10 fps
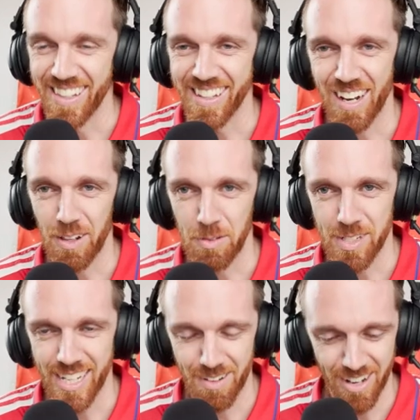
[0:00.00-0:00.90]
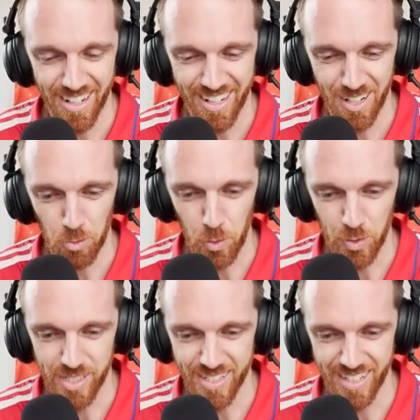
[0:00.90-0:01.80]
of like we said about
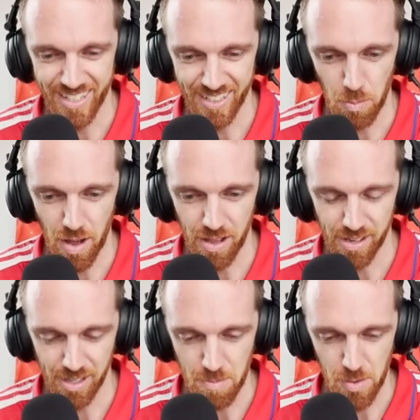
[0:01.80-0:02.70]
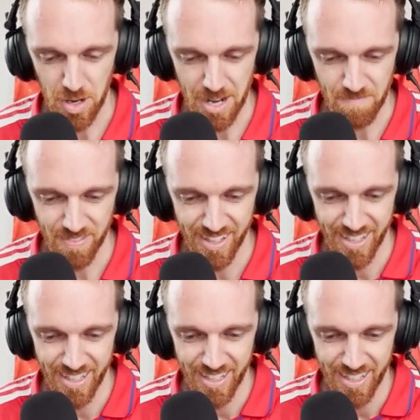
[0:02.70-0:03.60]
rules in Cambodia.
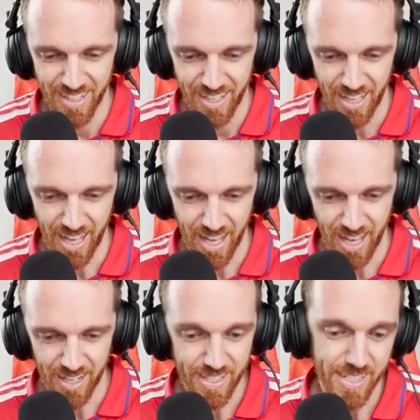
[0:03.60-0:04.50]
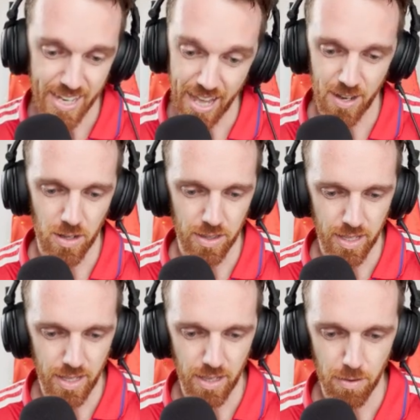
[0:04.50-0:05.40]
And this is Aeon,
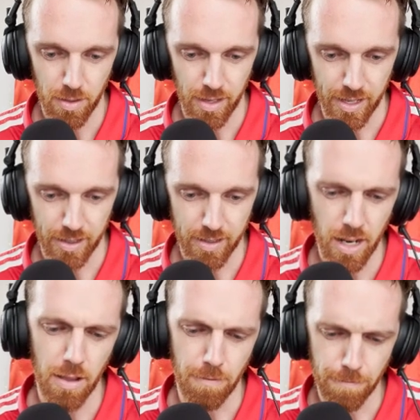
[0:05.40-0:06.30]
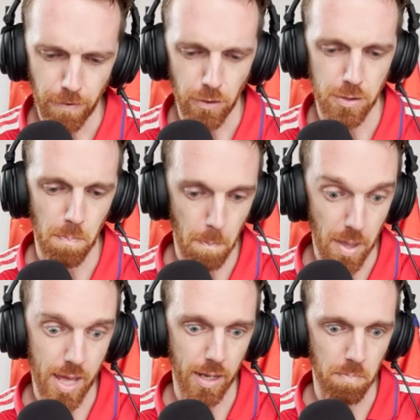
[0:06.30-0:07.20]
the kind of the first
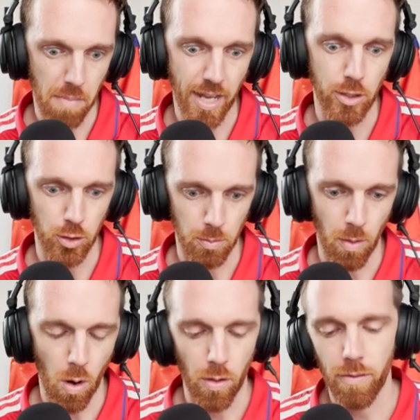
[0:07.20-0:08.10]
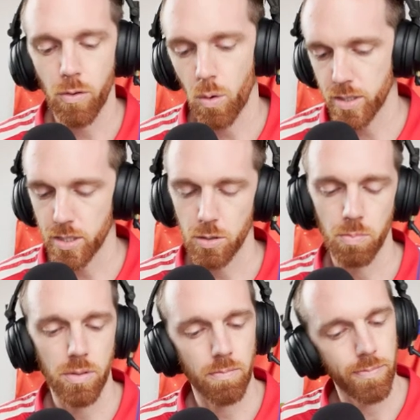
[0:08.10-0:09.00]
big major mall. Of course, there's
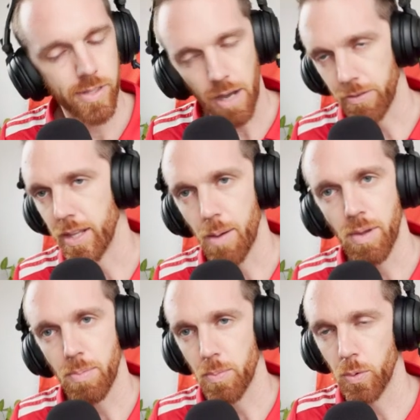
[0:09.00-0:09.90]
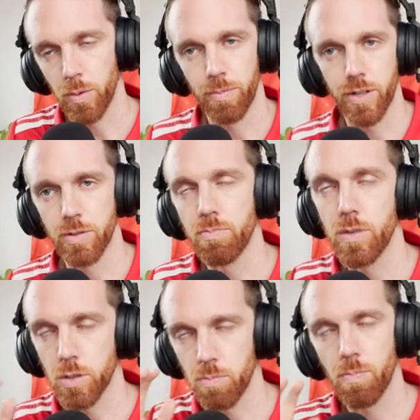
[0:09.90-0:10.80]
definitely, I mean,
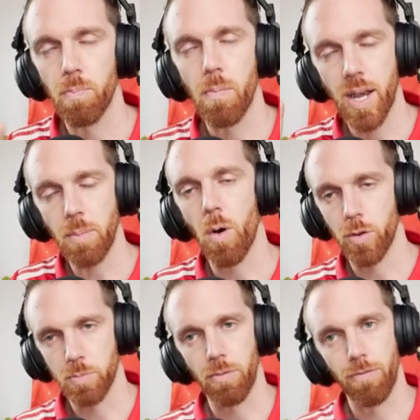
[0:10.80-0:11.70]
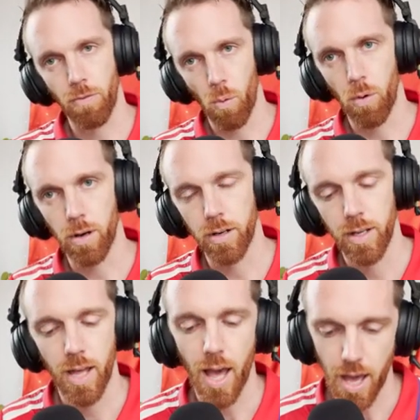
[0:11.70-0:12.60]
there's many malls before
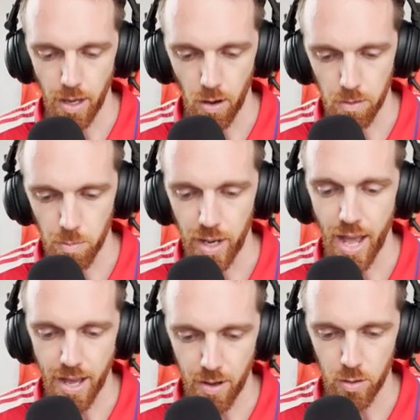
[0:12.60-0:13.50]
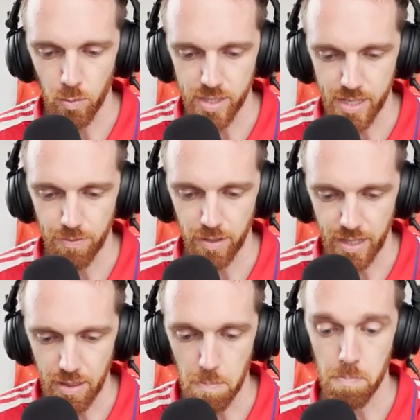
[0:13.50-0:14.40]
Aeon, but Aeon was definitely
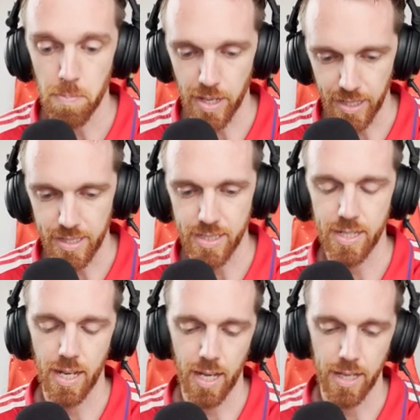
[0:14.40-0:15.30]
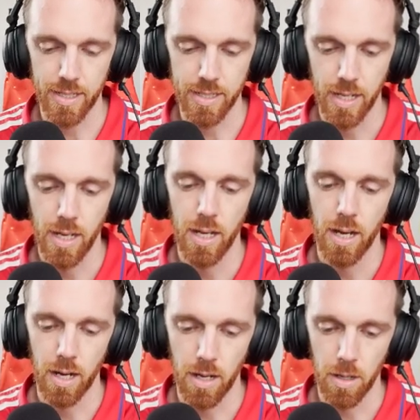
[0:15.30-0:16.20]
biggest, and
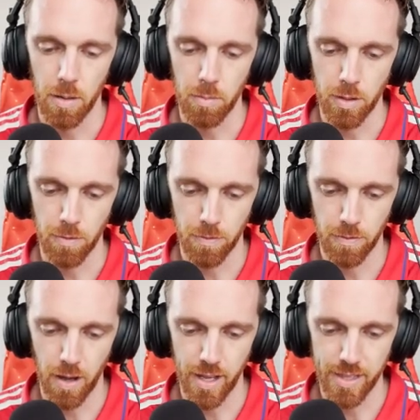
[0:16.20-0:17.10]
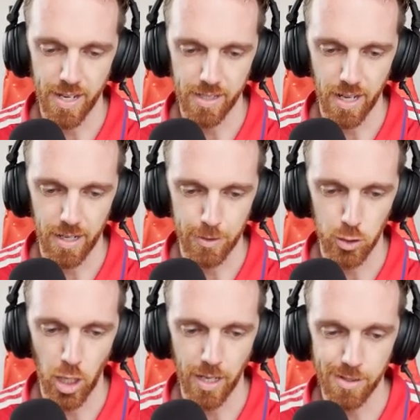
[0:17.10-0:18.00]
you'll find that kind of
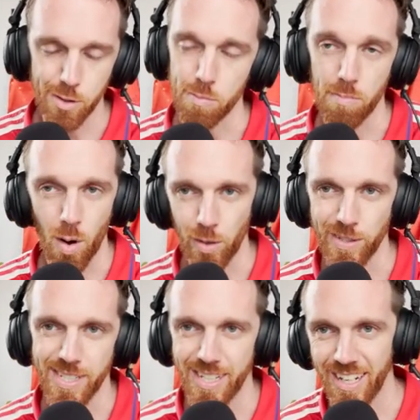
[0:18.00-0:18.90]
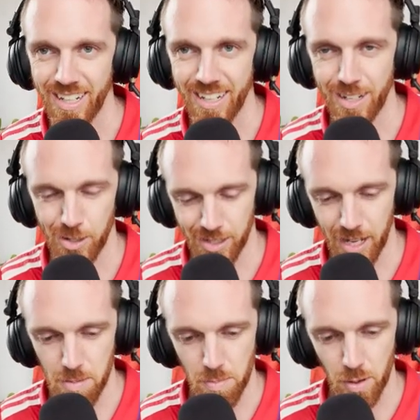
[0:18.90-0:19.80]
changed the mall scene here in
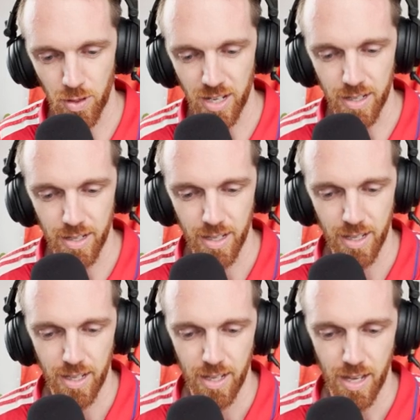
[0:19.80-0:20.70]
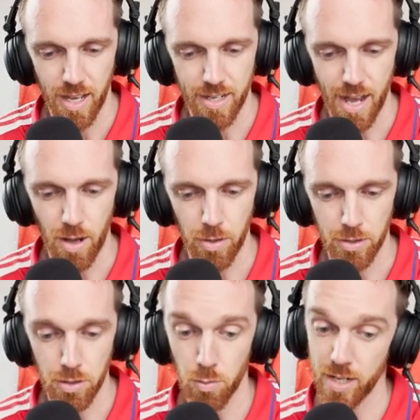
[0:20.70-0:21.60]
Cambodia. And now
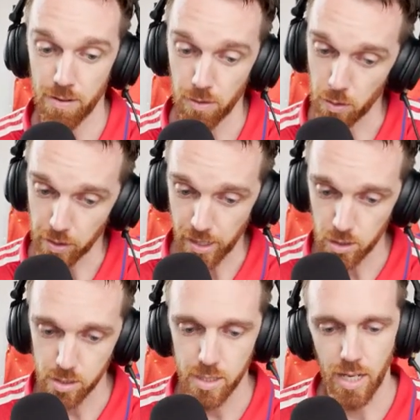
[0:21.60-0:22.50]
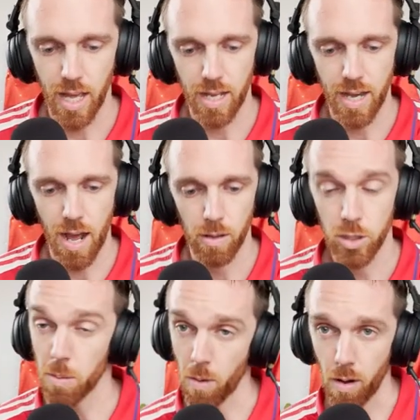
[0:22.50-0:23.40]
there's 3 different locations, and now
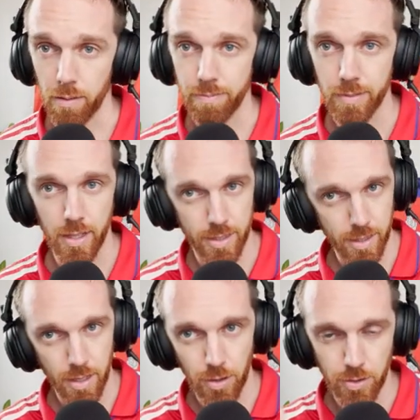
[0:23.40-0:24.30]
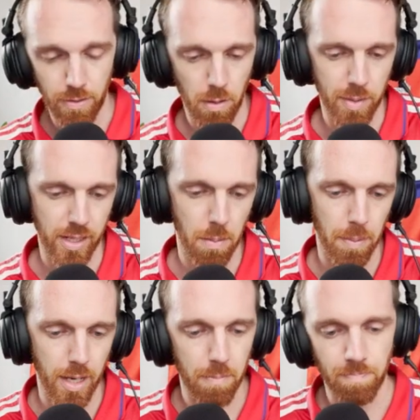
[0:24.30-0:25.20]
Chipmong is another development
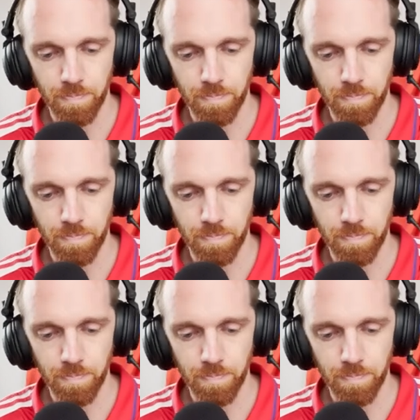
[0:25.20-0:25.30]
company